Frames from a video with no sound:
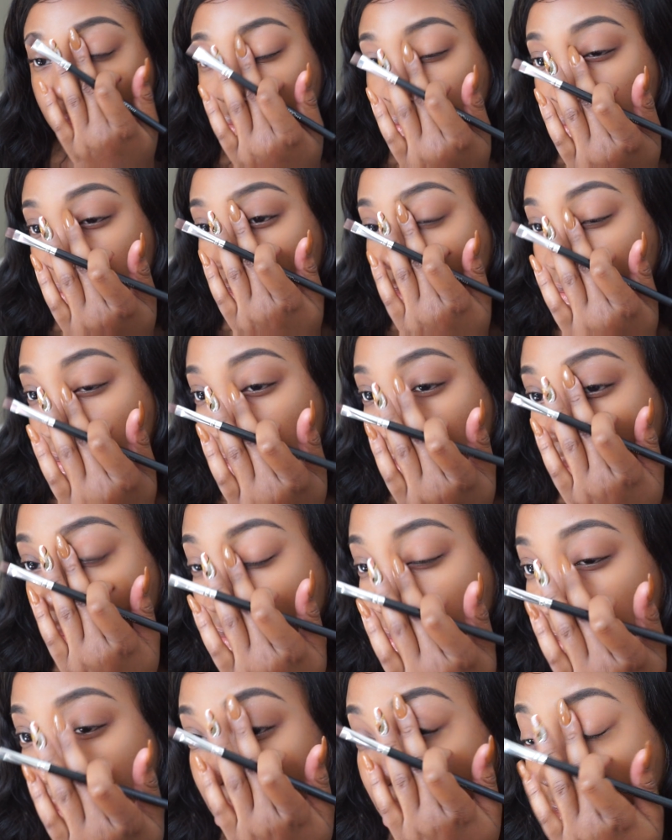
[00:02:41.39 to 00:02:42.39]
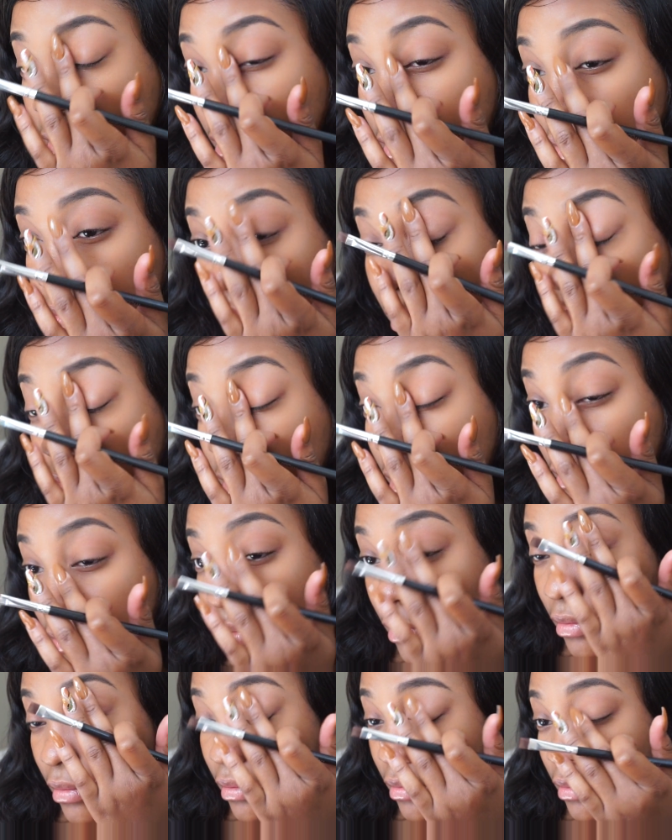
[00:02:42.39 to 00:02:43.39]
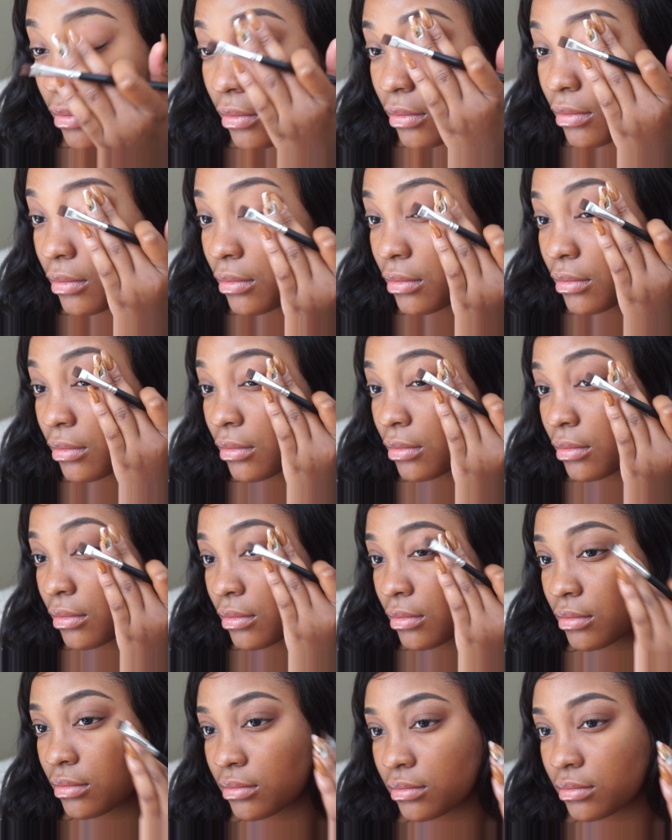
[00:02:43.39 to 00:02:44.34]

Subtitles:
Alright, sometimes I do go back in with my finger just to make sure